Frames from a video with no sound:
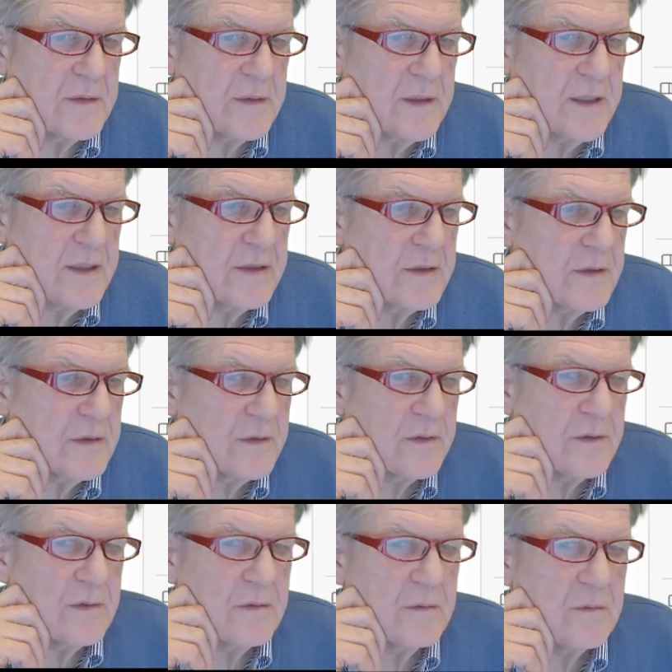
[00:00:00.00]
the
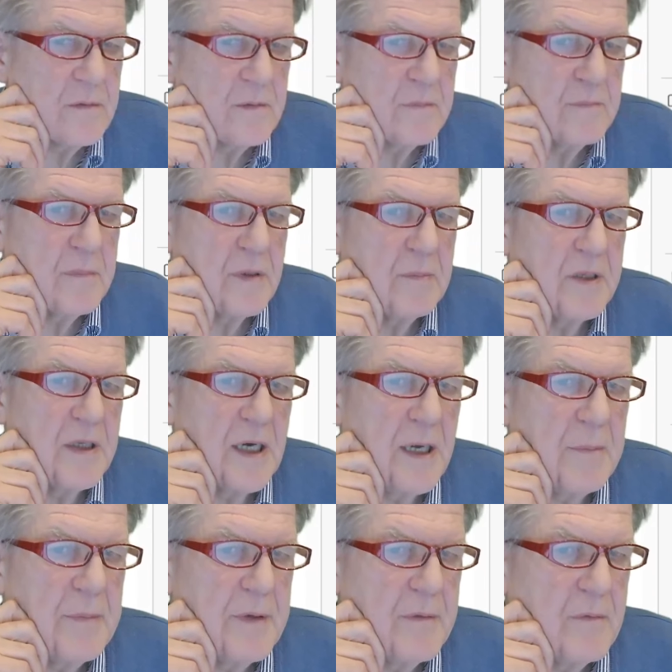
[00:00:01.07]
public IP
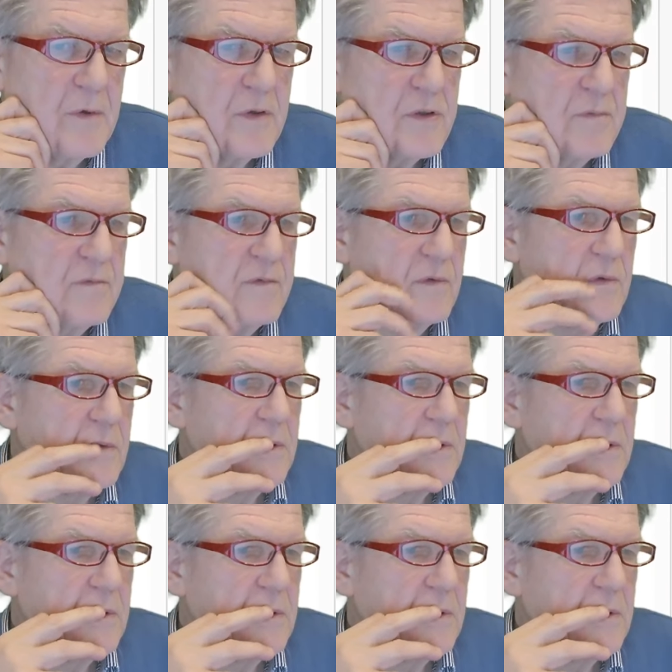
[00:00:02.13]
version 4,